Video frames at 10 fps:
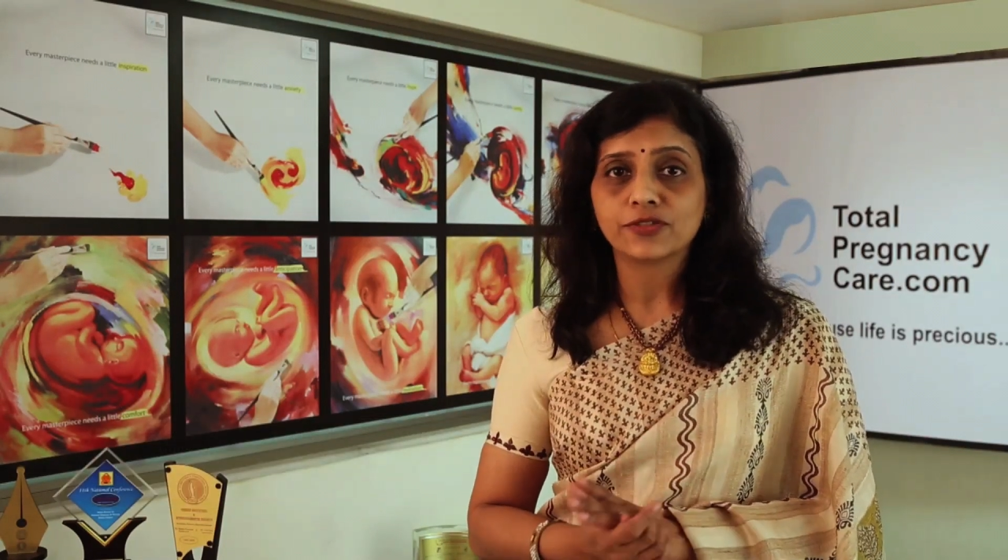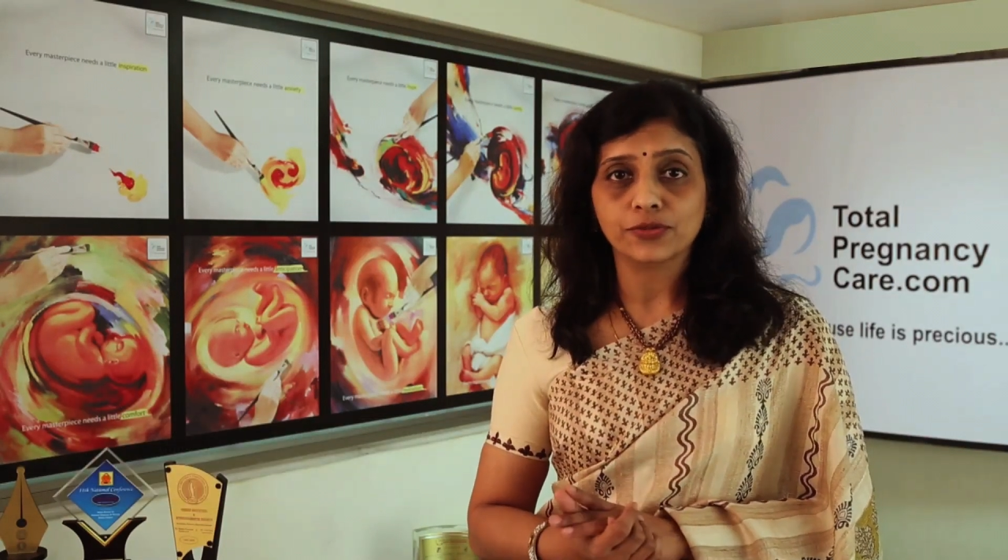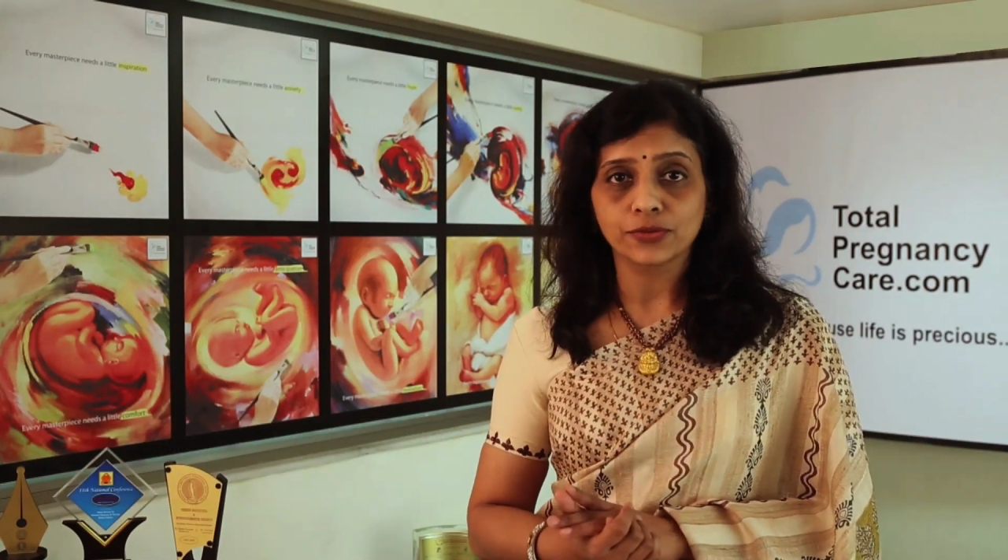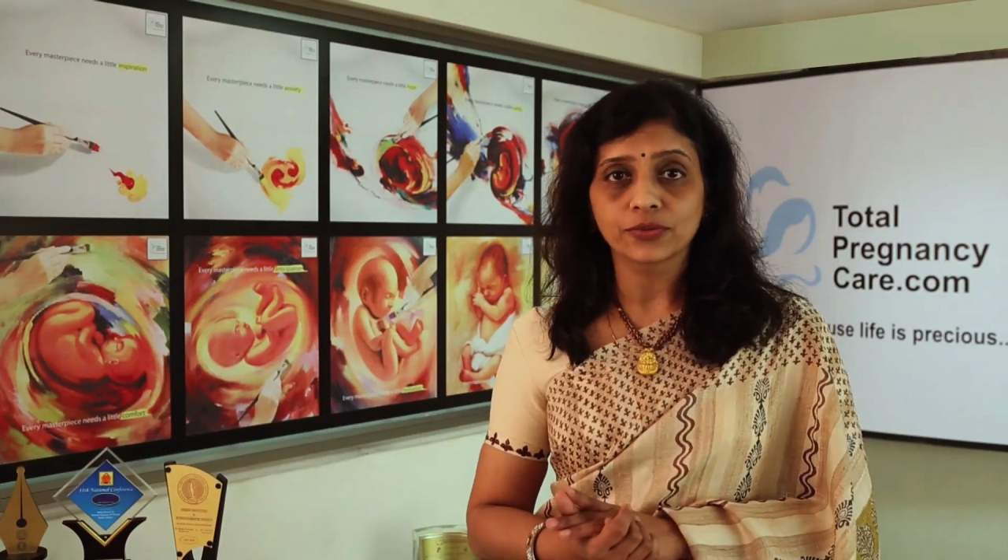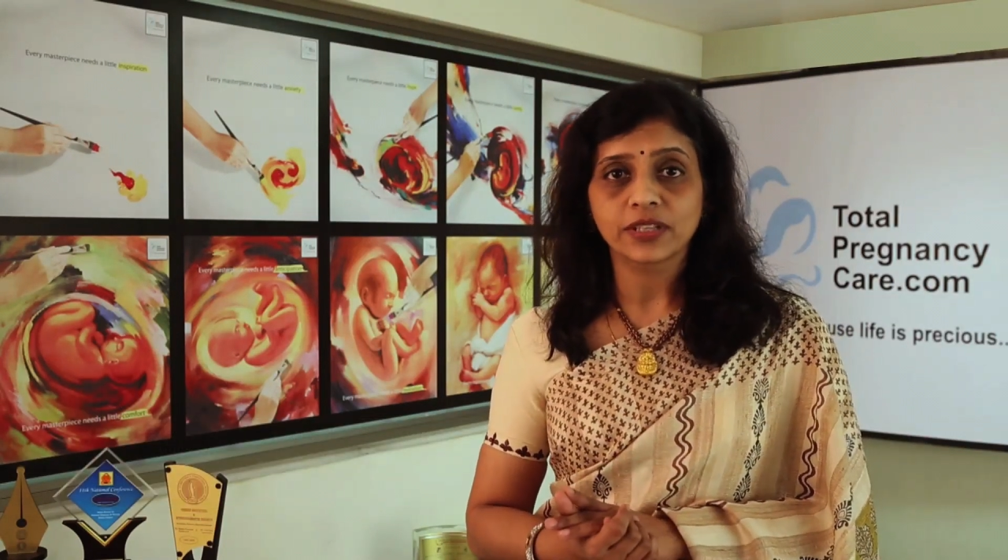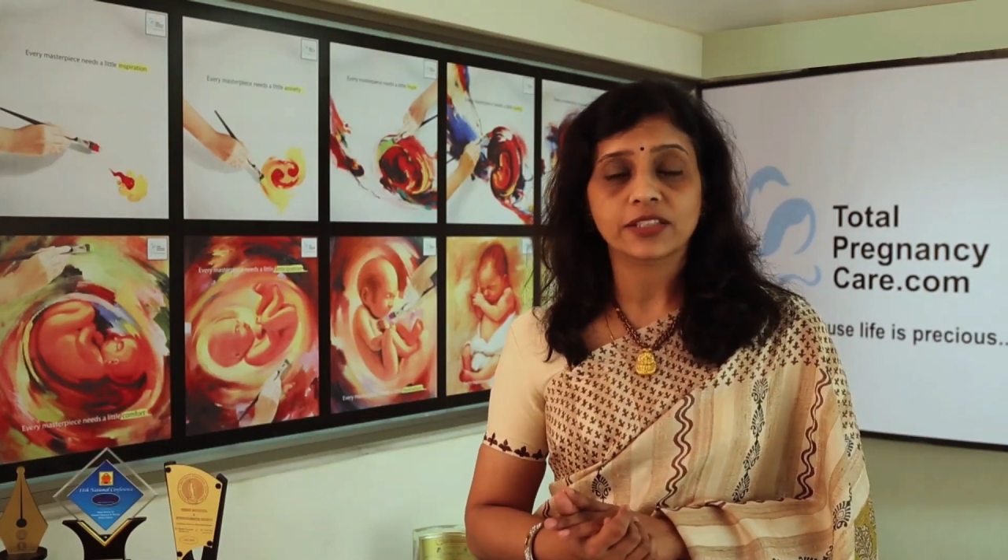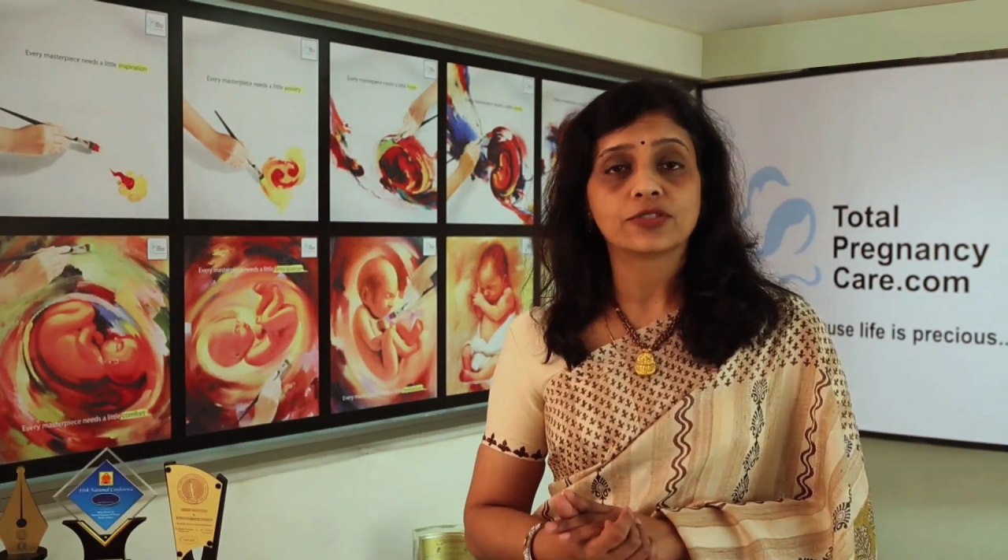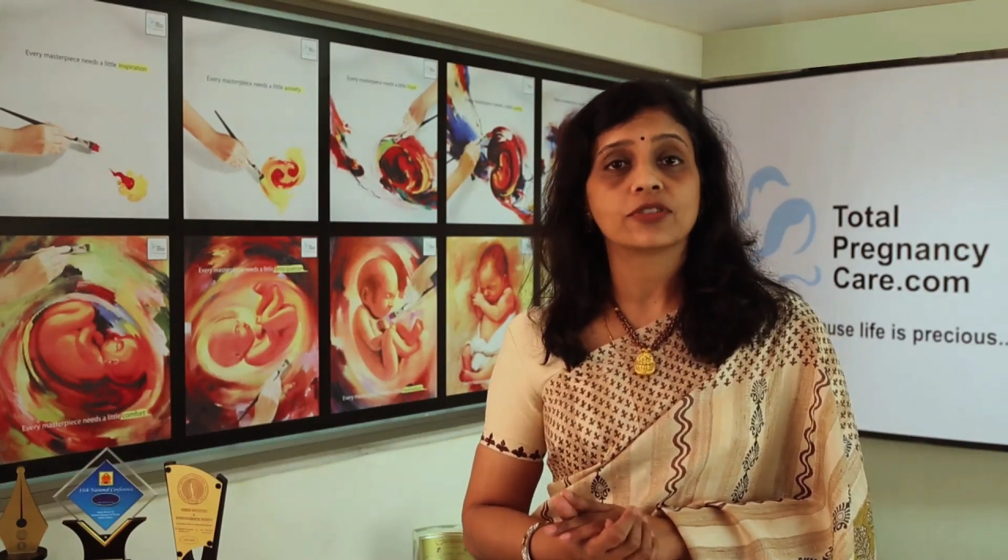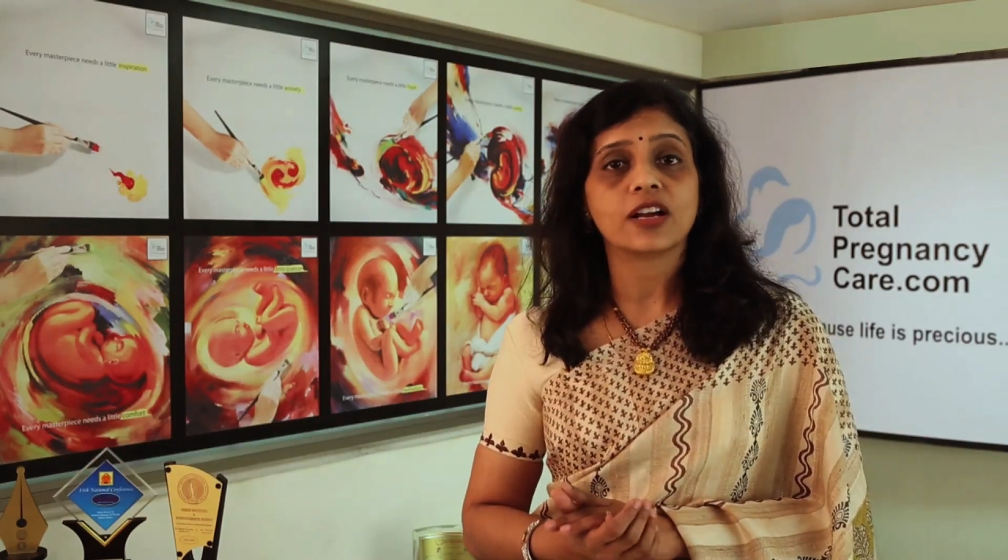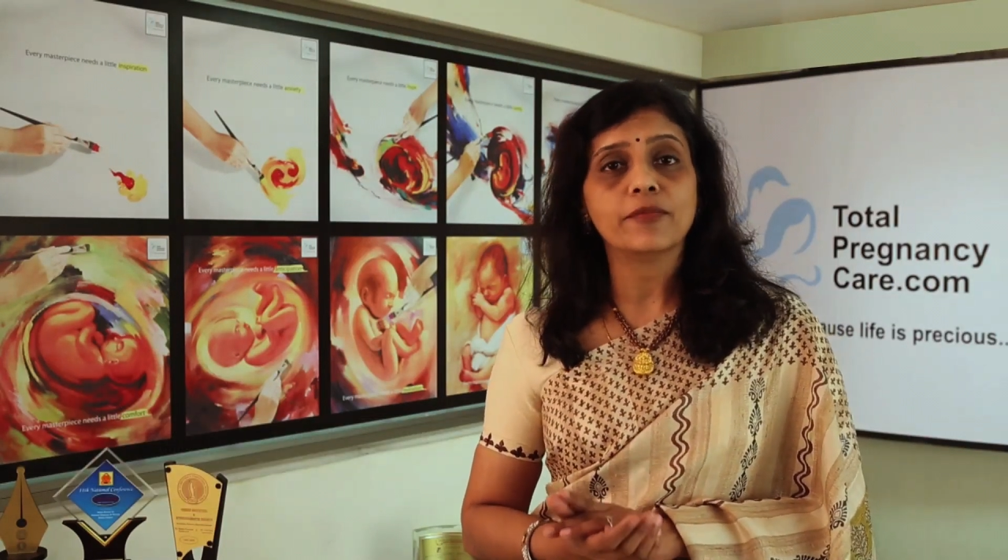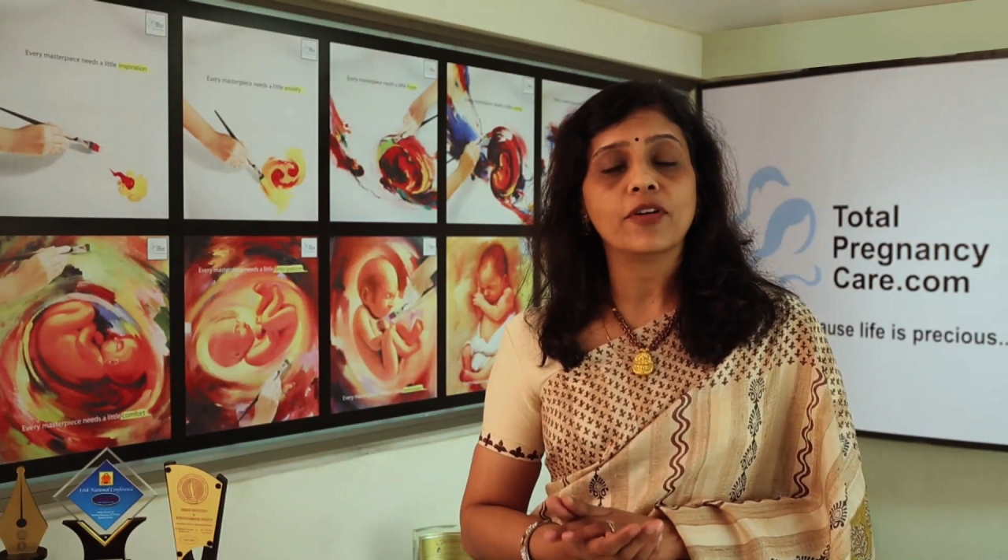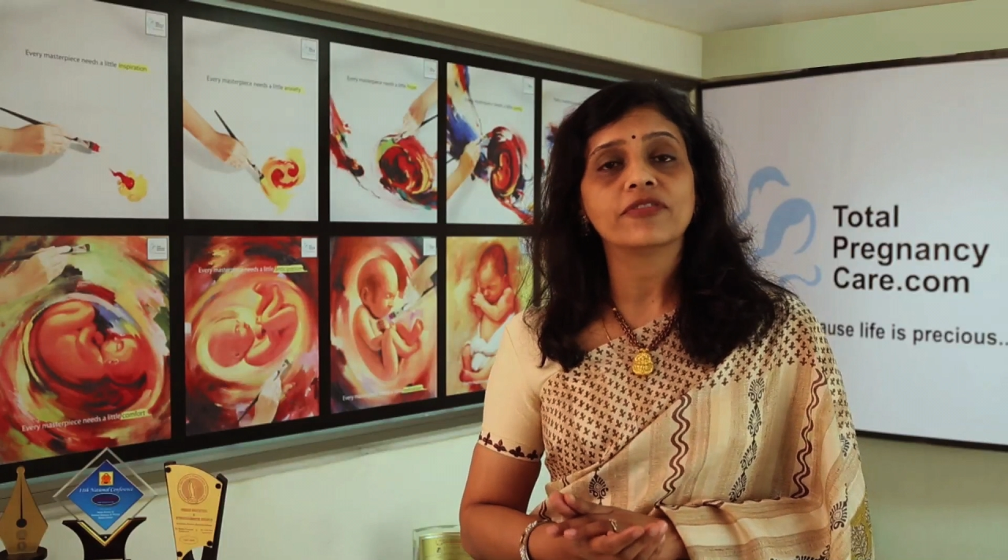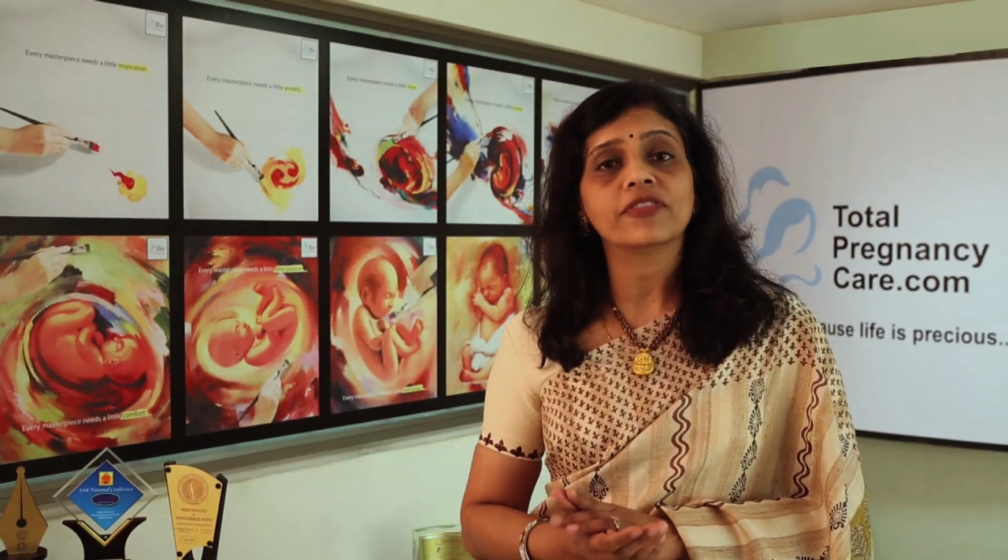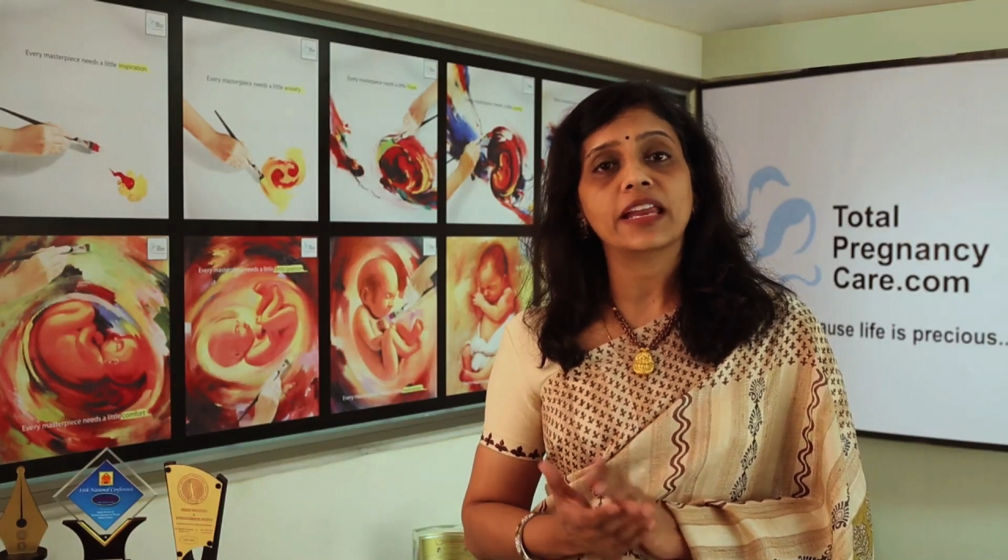to do is to come off